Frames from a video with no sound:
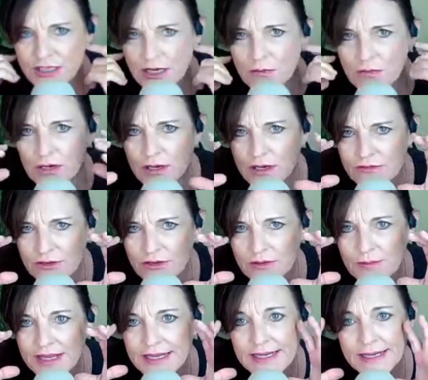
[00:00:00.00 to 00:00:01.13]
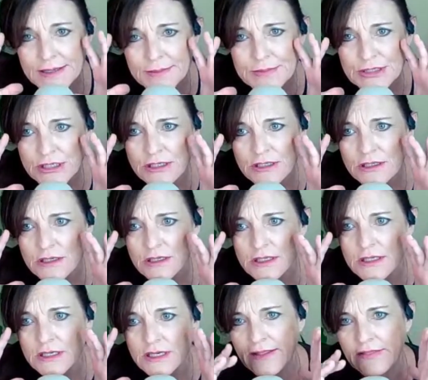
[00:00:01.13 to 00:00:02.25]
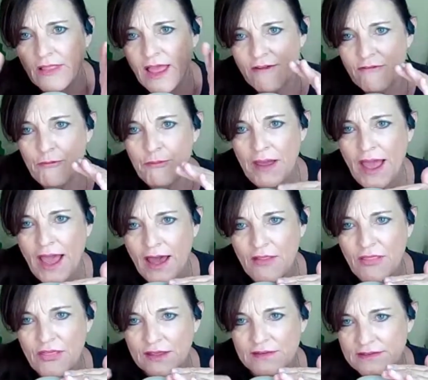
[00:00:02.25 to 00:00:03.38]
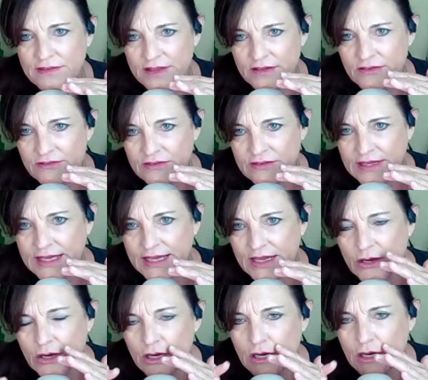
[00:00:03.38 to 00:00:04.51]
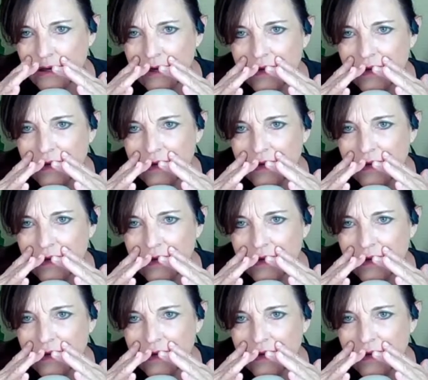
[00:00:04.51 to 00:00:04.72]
number as our main number and life path as this year.